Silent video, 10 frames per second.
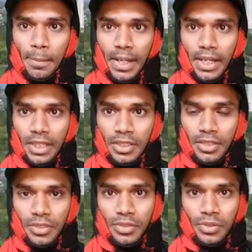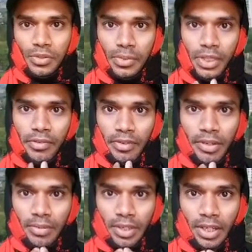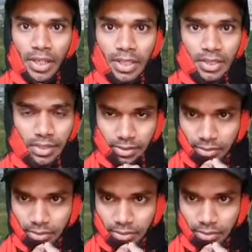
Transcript: Bangladesh also too many river guys.